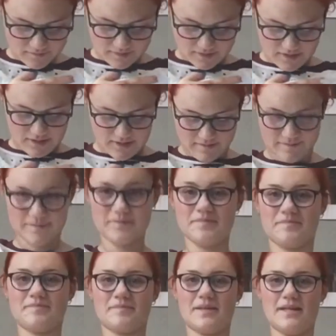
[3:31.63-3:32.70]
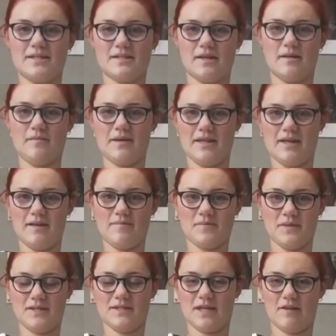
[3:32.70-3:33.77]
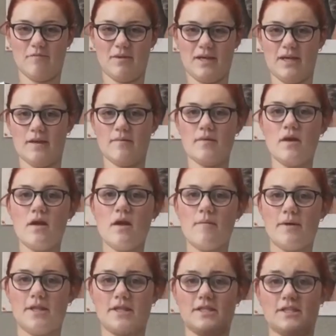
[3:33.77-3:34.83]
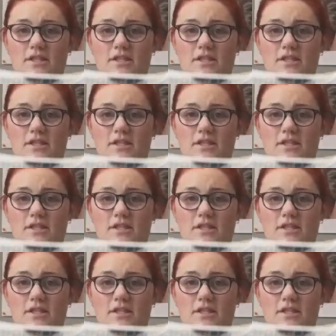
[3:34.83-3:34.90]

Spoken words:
yeah, it started by there instead of by here. But this is